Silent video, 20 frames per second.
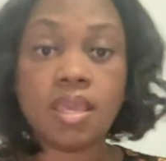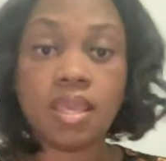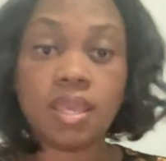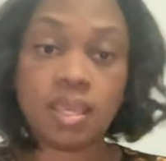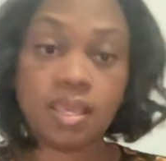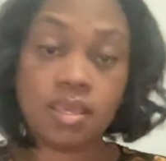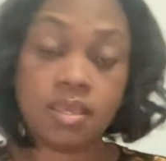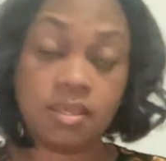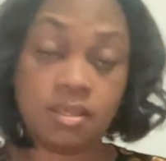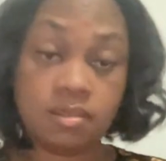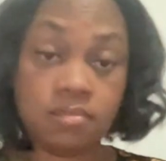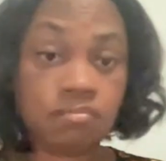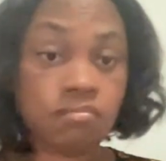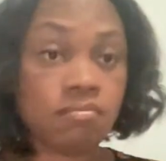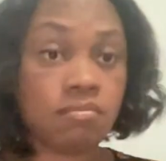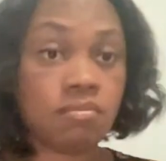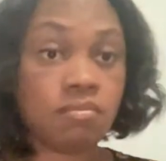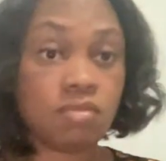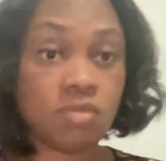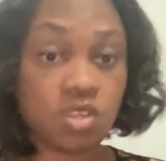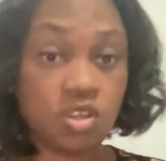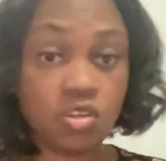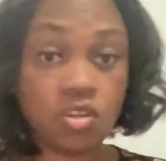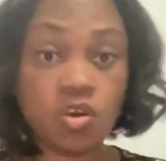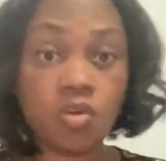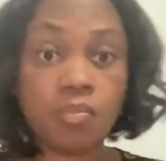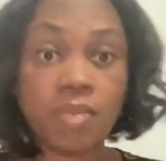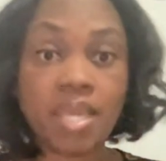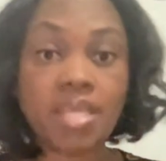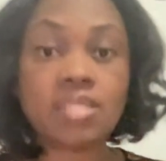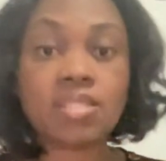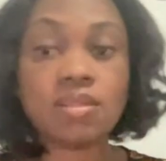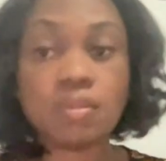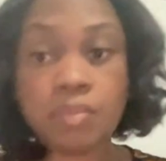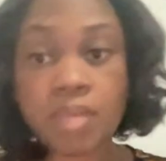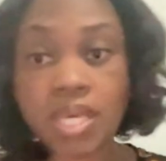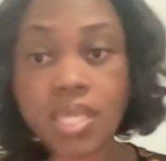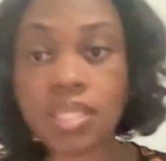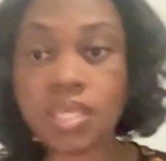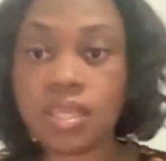and, make
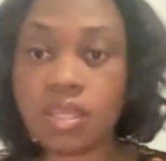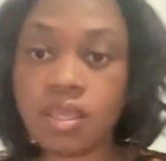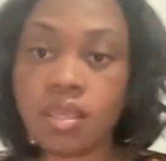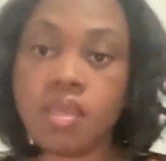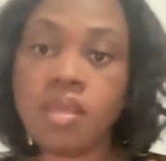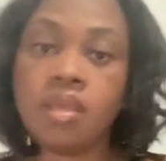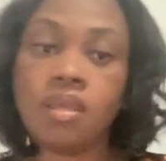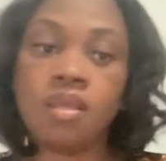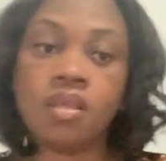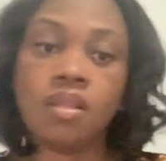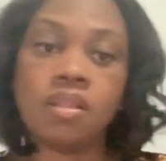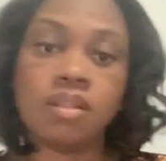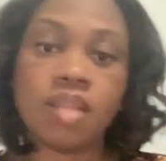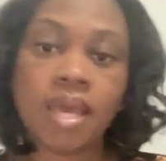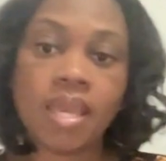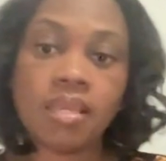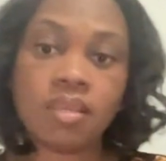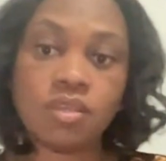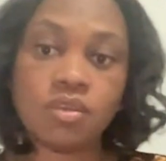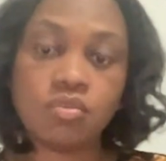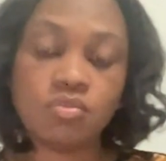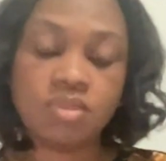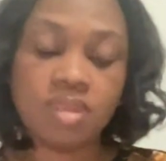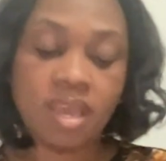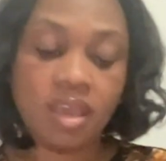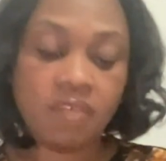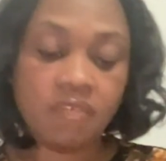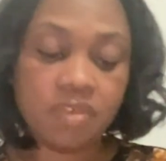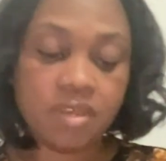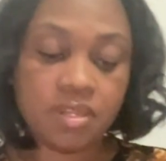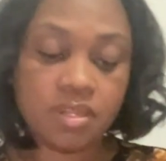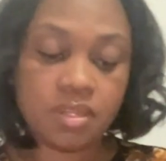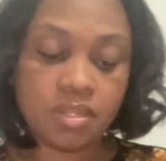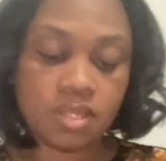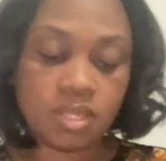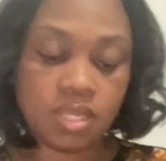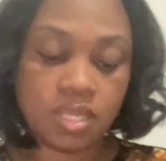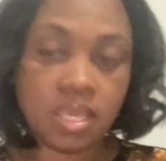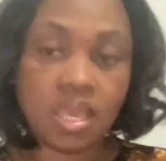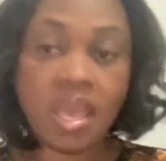some money. Like, you
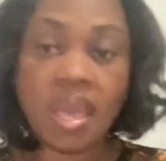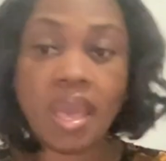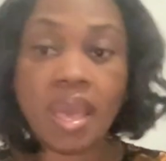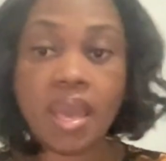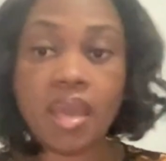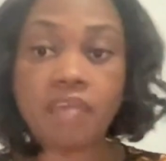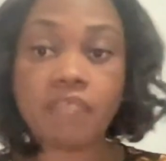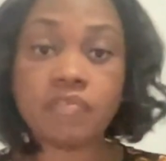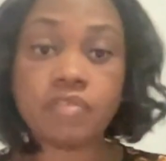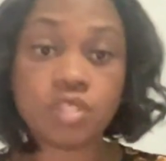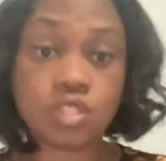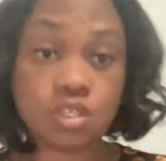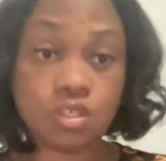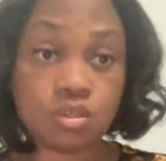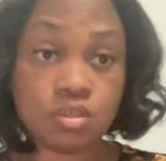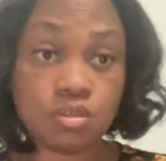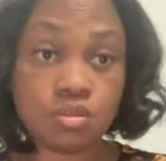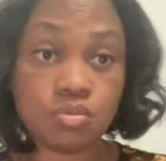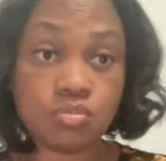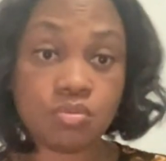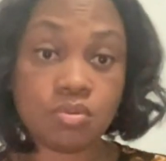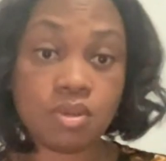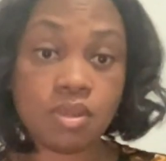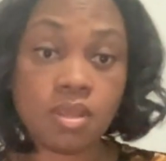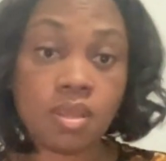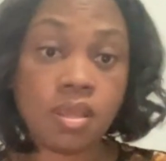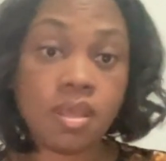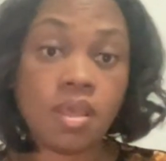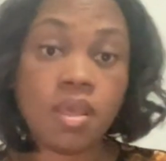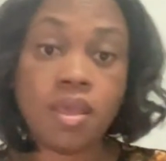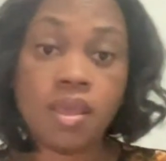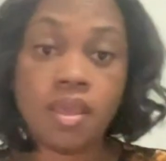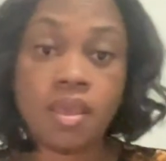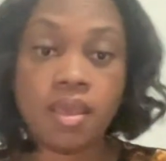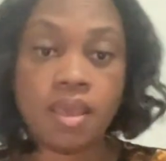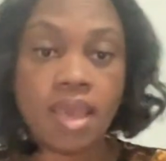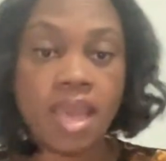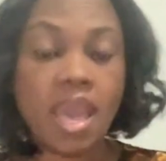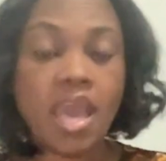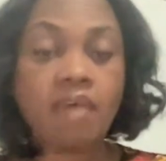definitely have to
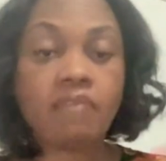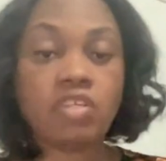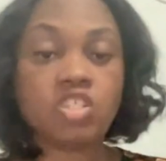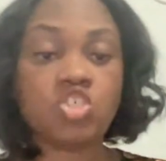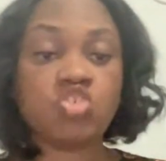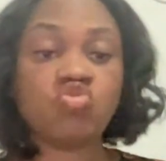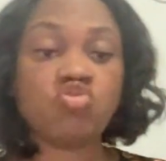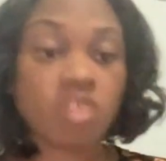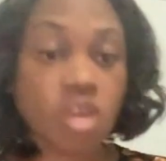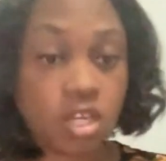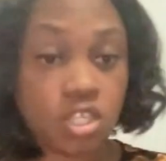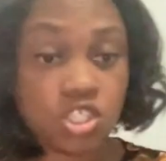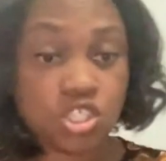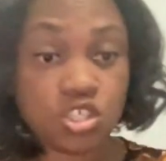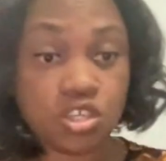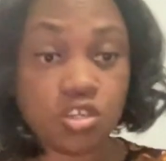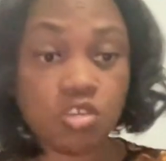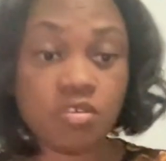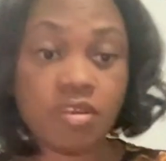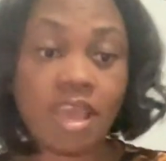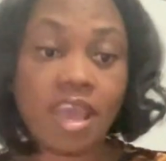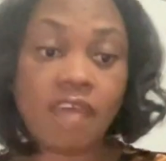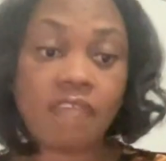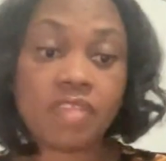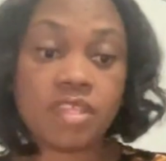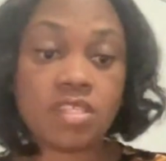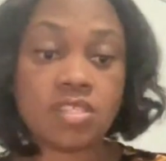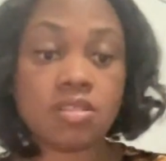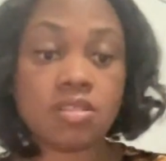have a structure. You have to